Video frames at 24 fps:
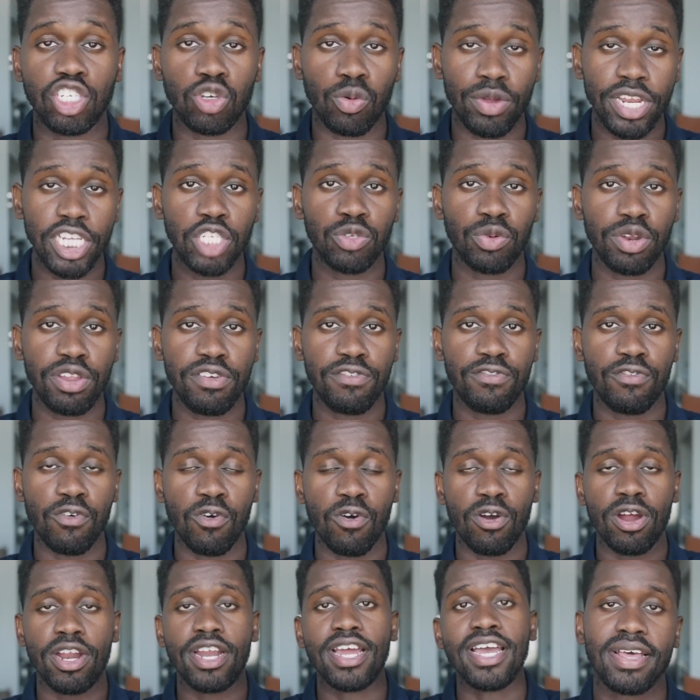
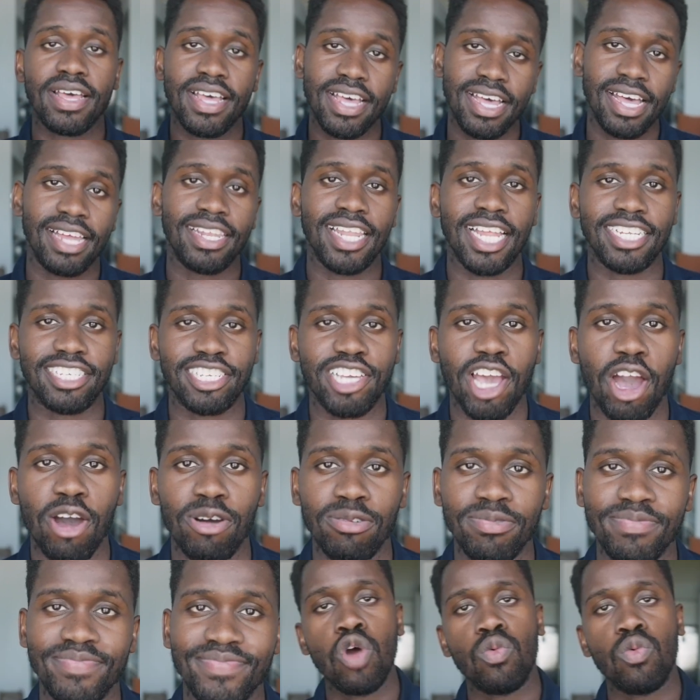2024, let's go.